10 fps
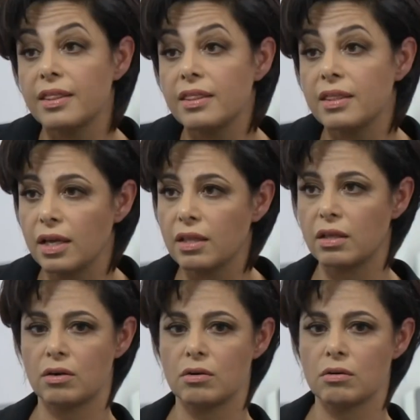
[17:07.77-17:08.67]
think
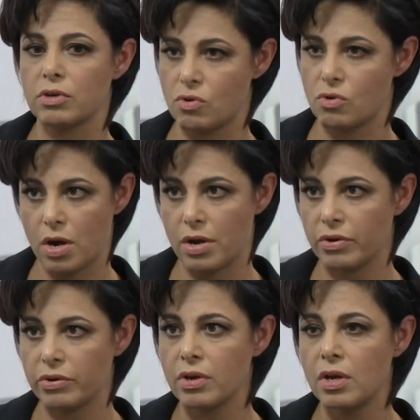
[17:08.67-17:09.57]
that are
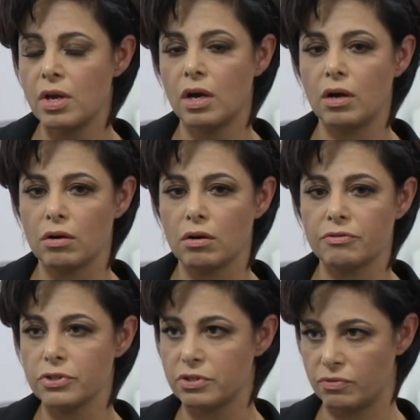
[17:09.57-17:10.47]
required are,
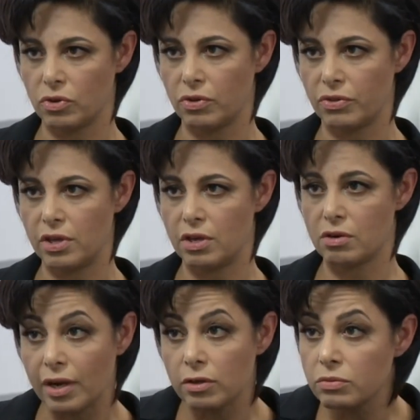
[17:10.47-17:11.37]
first of all, the
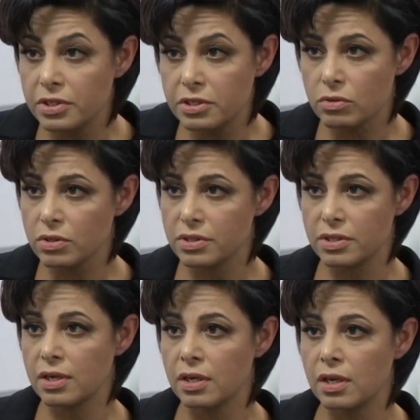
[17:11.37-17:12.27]
Crown
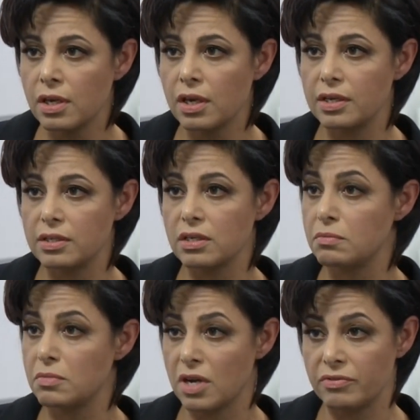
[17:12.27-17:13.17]
resourcing is,
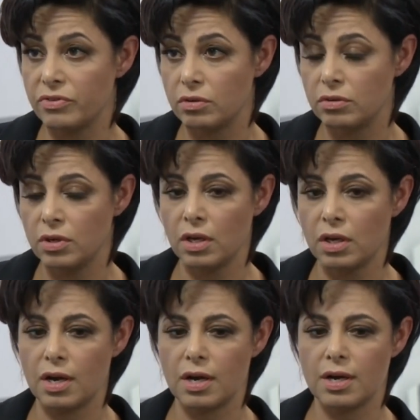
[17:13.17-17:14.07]
in my view,
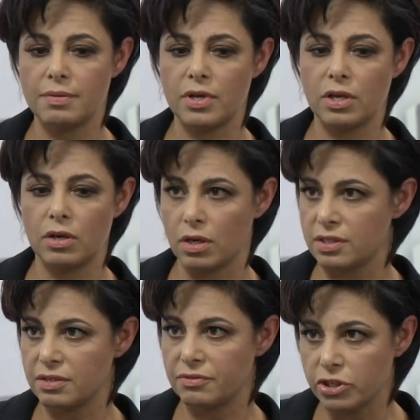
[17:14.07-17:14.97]
not
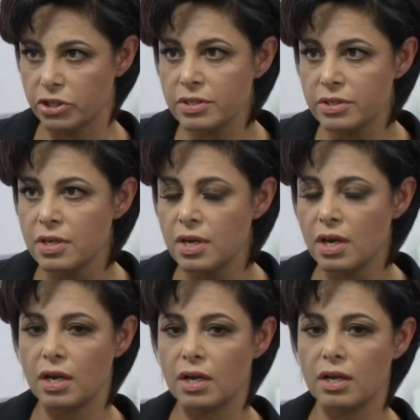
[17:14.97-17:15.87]
sufficient.
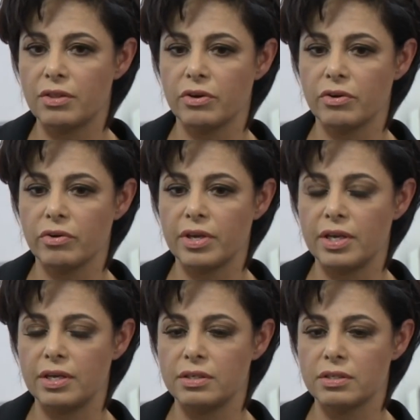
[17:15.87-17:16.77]
There
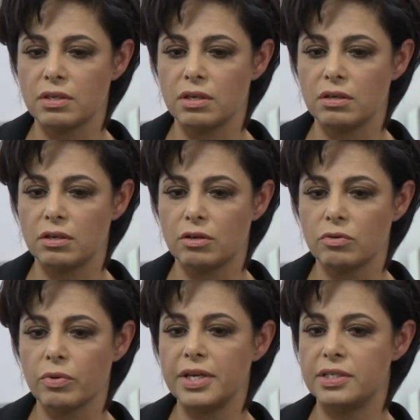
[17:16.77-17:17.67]
is a
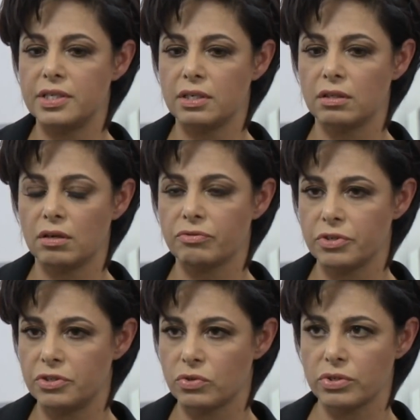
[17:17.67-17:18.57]
great deal of
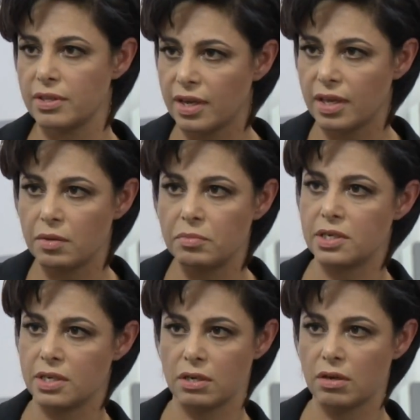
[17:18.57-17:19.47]
resourcing that can be
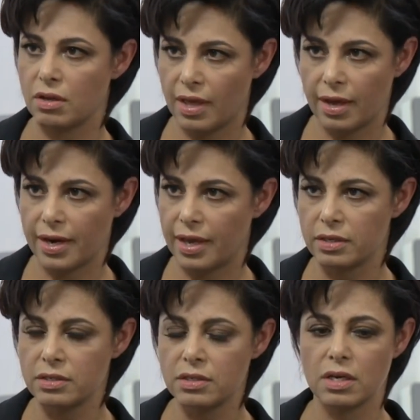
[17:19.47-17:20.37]
done on that
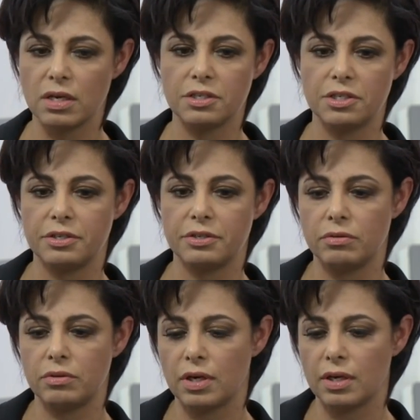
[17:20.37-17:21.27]
end
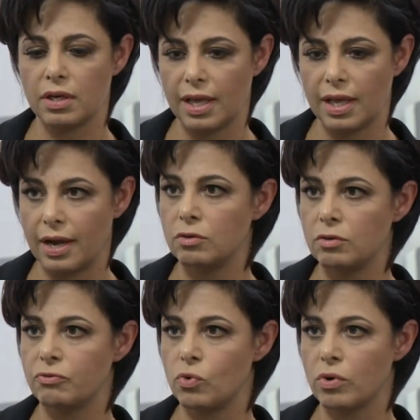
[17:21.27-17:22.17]
to allow
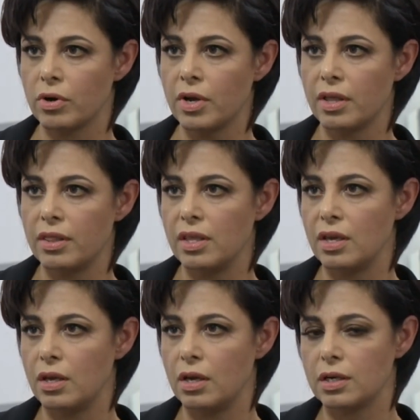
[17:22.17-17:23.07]
for the